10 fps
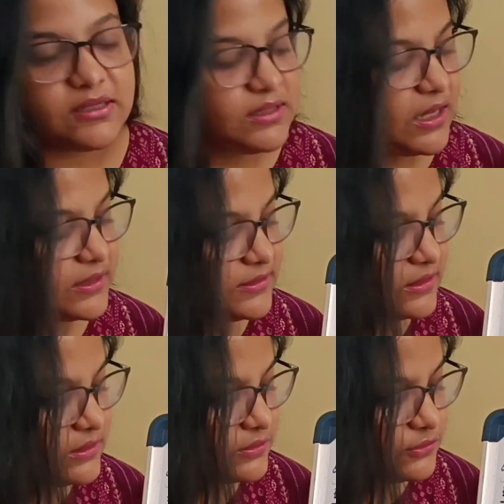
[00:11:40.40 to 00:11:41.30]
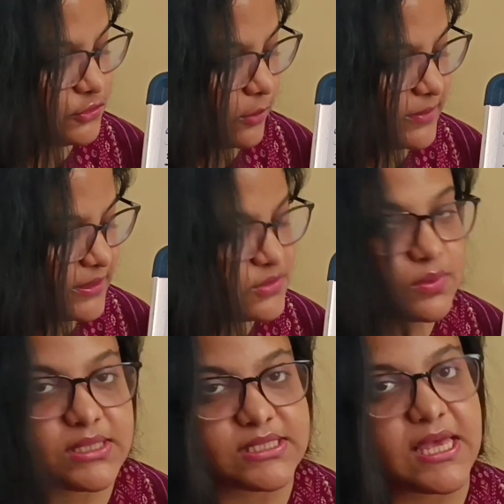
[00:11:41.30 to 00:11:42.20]
tongue are the dominant
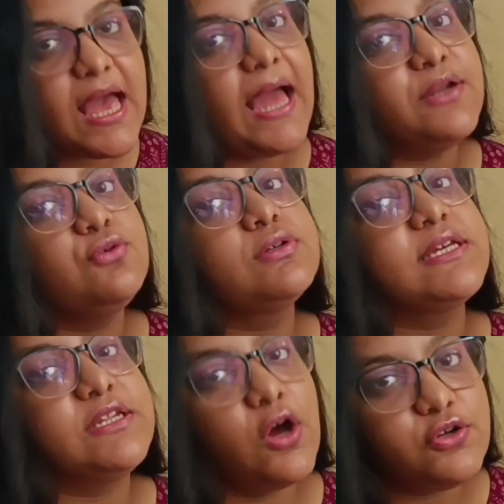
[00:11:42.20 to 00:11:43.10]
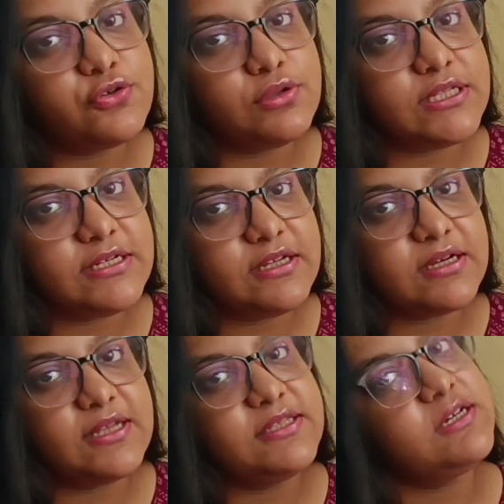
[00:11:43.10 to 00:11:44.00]
ones and who cannot roll their
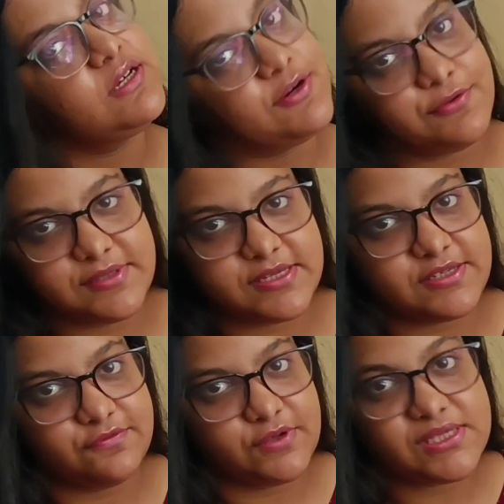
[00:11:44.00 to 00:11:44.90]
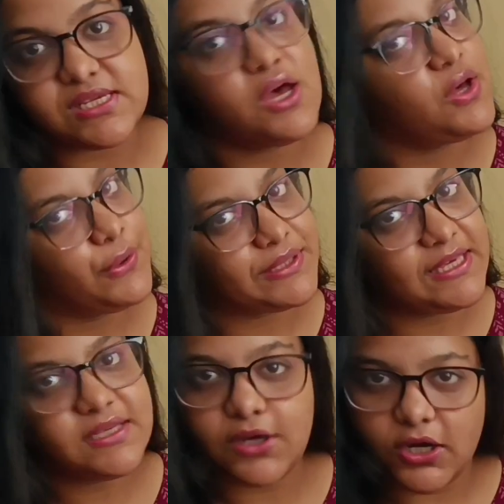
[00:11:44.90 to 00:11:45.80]
tongue are the recessive ones.
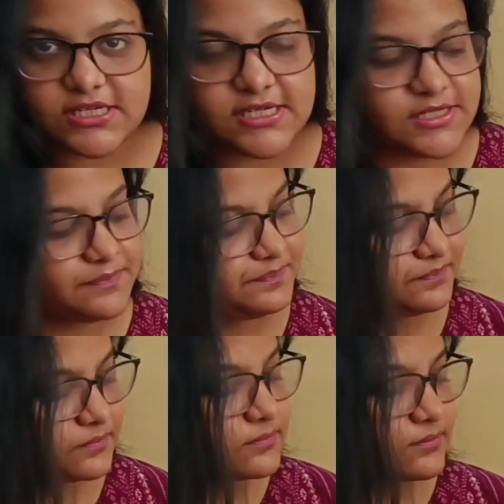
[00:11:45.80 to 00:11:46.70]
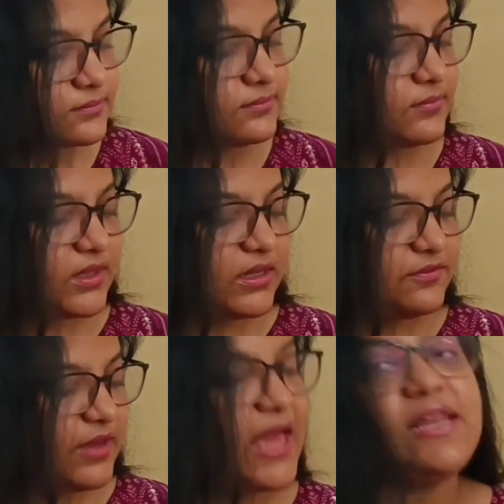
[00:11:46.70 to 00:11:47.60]
Okay, got it?
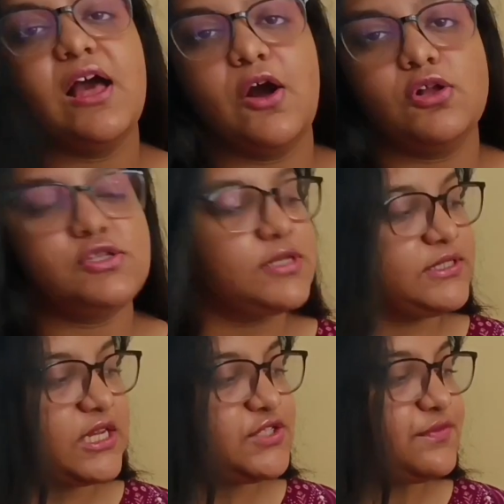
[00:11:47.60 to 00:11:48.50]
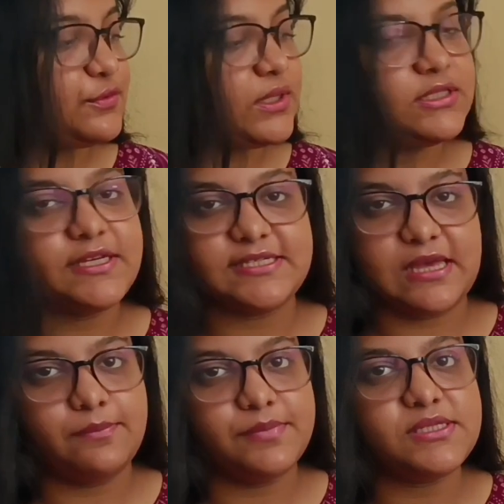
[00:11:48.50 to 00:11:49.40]
I'll also attach few other
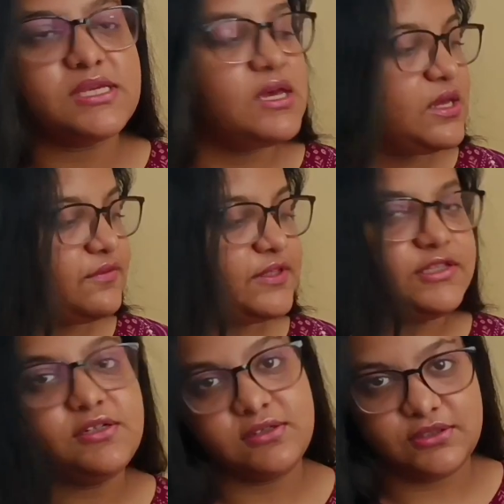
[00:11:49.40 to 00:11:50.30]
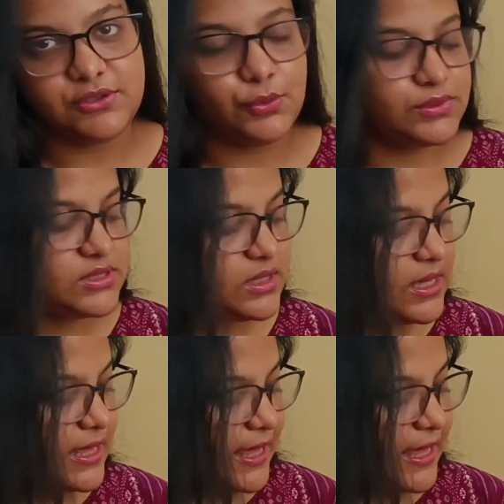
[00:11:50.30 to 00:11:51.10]
examples with the notes.